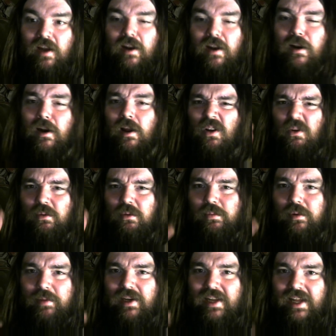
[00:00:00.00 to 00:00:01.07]
No, we'll
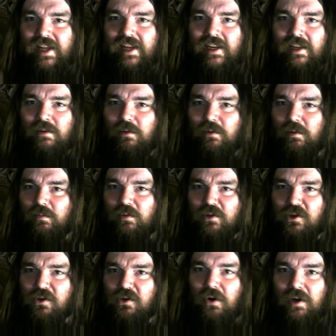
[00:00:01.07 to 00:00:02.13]
put Pinhead in it. We'll
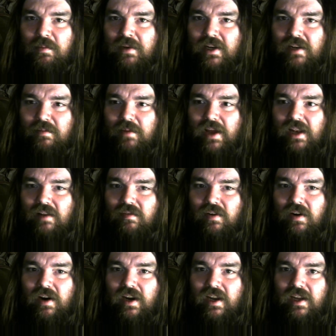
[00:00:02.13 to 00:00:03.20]
shoehorn him in at the
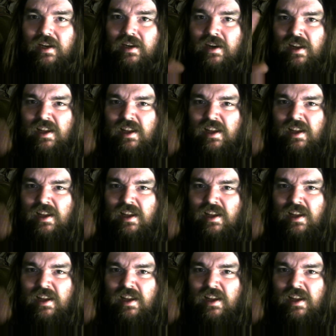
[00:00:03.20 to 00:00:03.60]
very end,